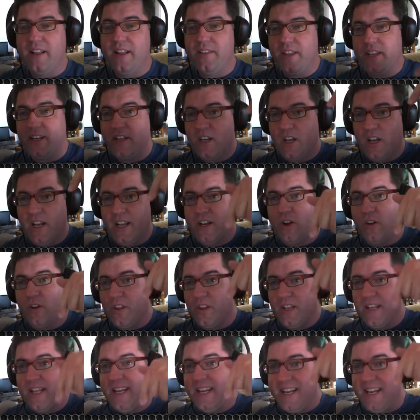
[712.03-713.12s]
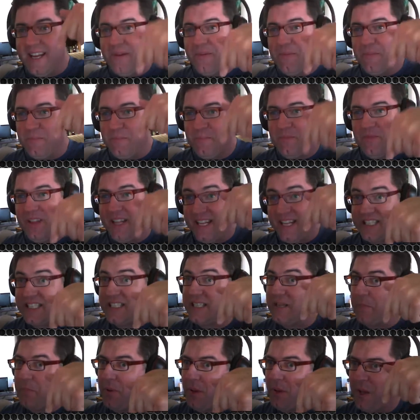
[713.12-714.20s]
then click on the links
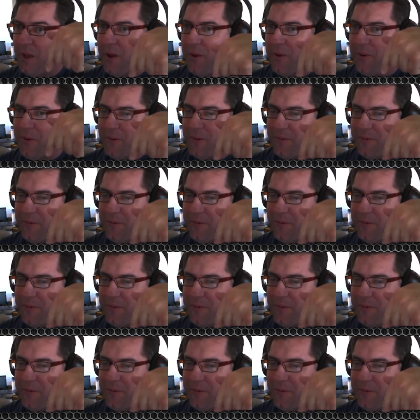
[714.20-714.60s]
below.